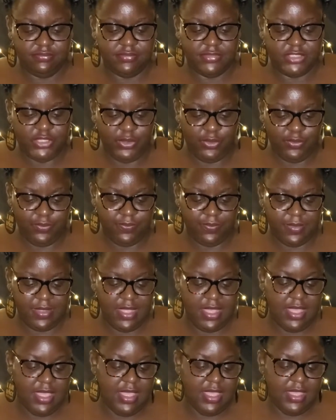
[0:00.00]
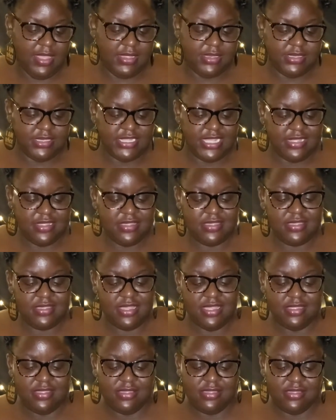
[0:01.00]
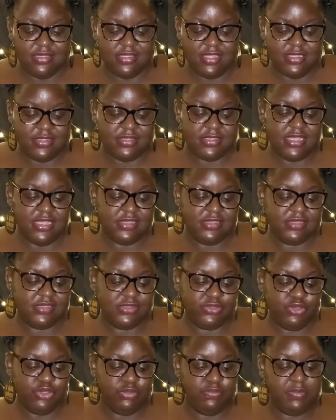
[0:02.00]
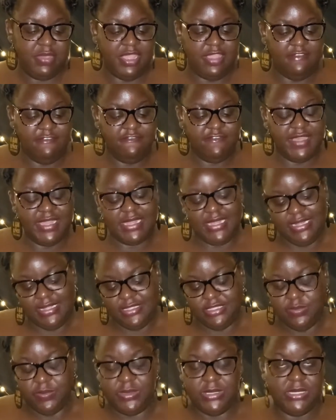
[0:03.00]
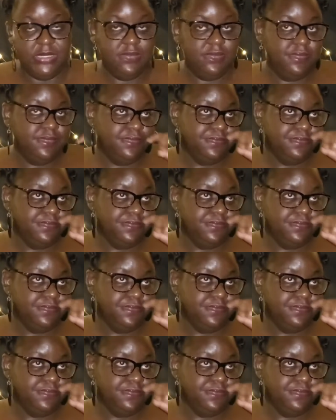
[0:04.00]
So 10 cents on being a fat lesbian.